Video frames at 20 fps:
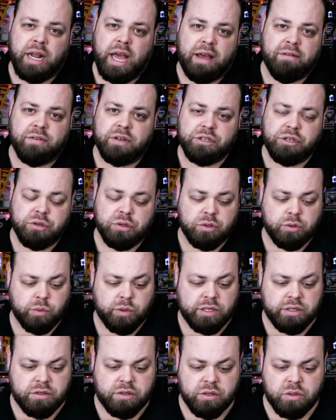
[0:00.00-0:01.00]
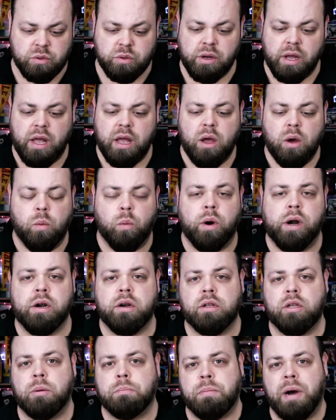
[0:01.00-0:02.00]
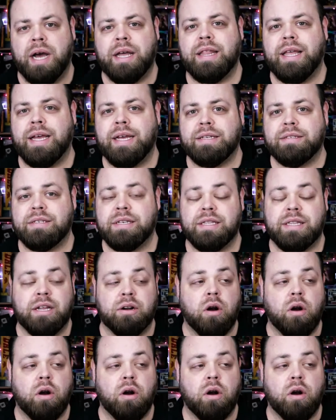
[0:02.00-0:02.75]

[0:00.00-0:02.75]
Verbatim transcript: to have issues with too, where you buy the headset.